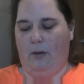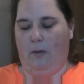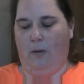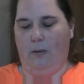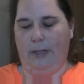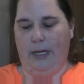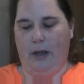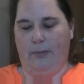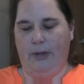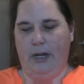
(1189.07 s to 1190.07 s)
holding
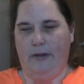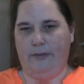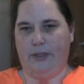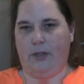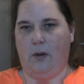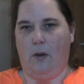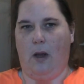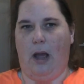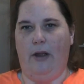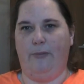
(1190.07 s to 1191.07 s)
up enough, so
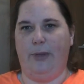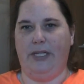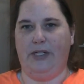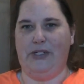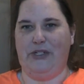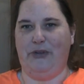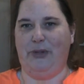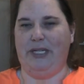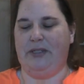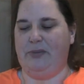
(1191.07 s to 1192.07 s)
I've been
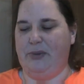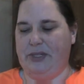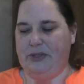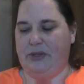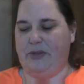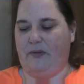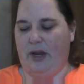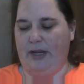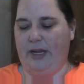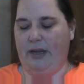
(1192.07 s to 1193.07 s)
doing some research
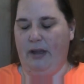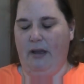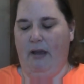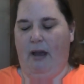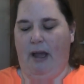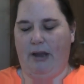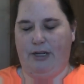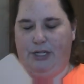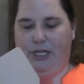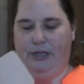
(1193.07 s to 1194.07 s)
finding
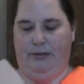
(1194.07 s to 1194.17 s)
higher G